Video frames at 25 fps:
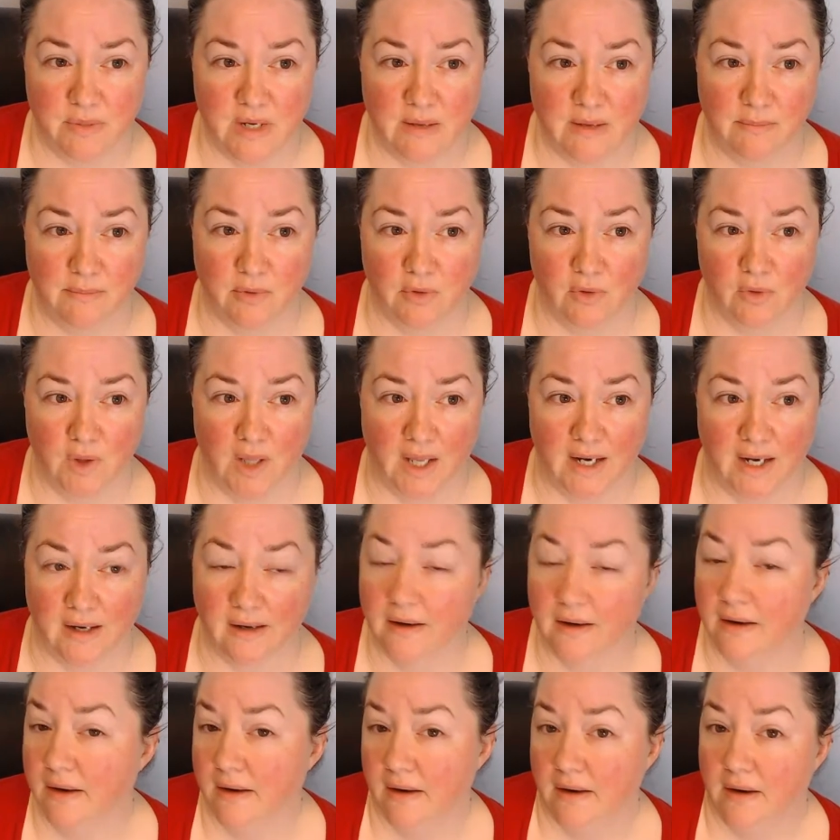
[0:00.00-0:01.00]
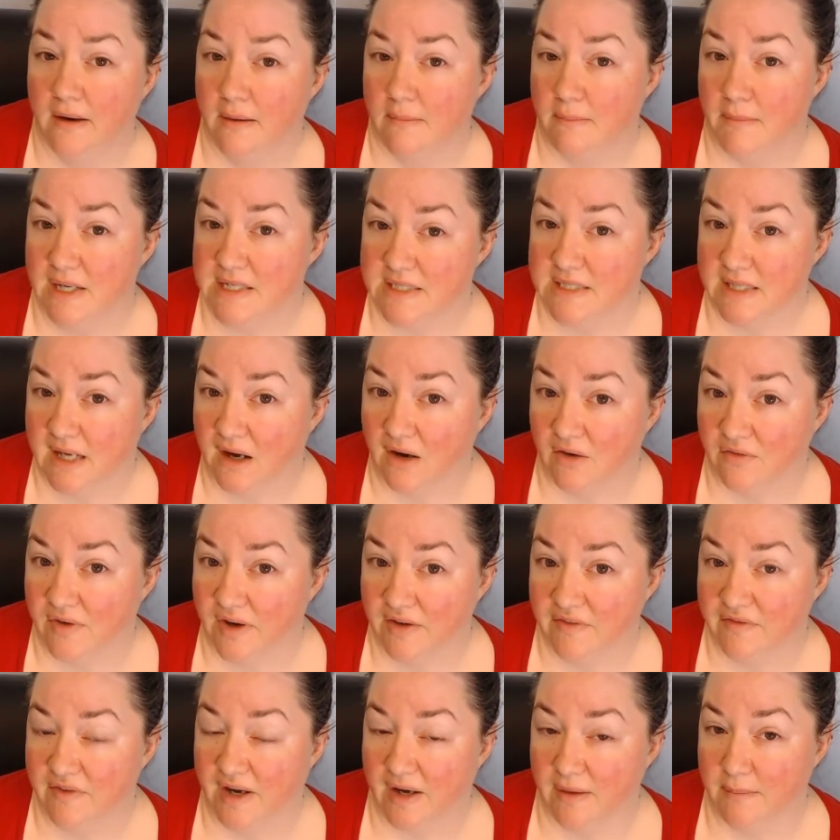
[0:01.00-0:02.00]
people like myself,
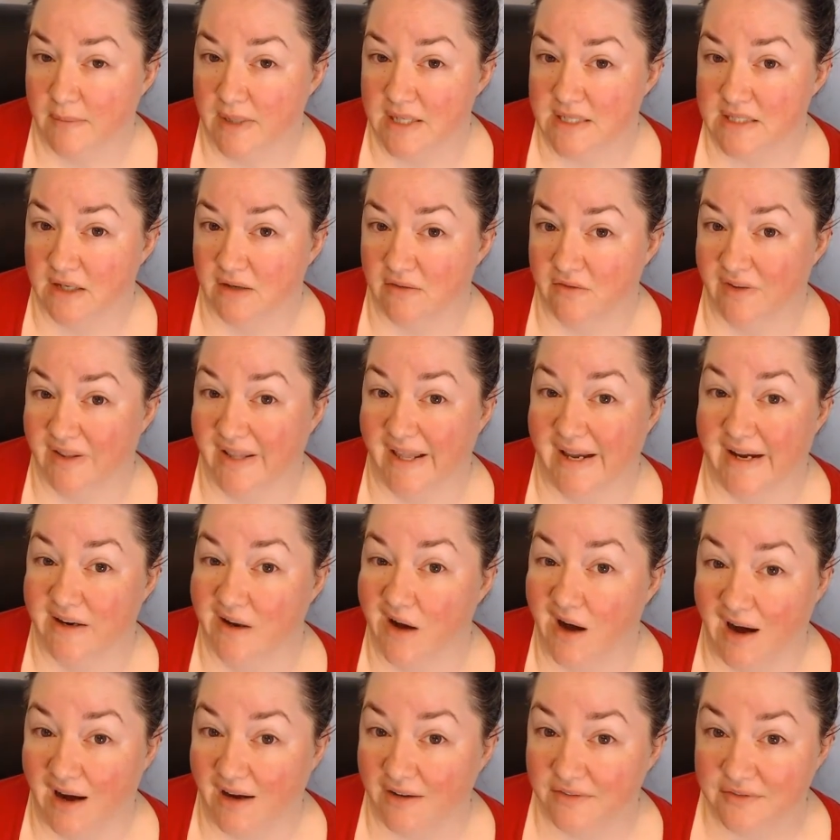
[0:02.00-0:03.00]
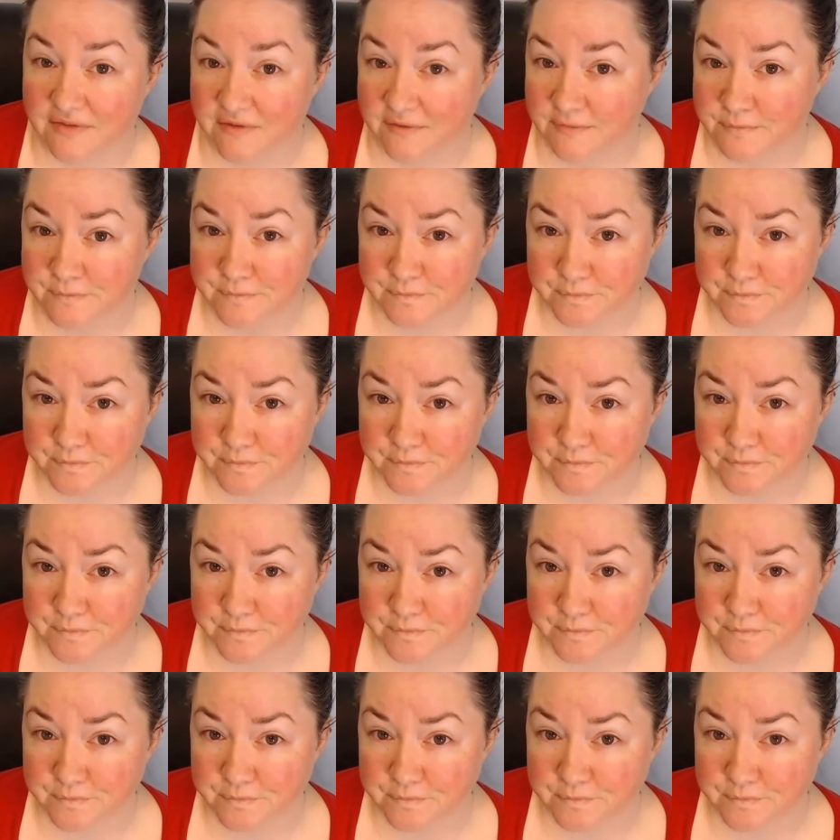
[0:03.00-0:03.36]
I found myself laid off